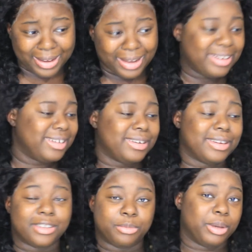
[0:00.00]
I didn't
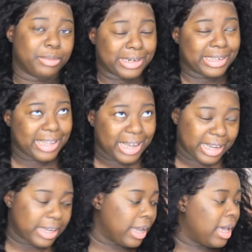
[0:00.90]
expect me to
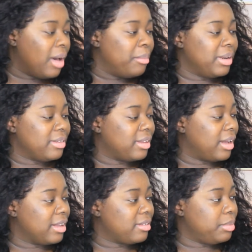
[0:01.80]
like, but it's the
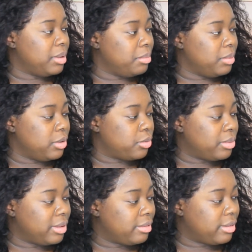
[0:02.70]
Got to Be
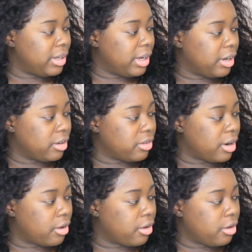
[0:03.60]
Twisted Air Dry
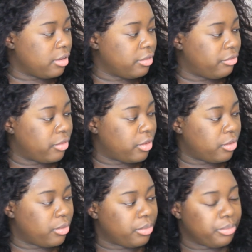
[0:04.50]
Curling
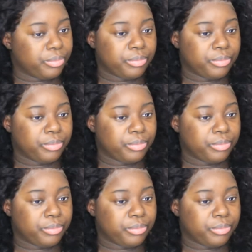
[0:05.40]
Foam.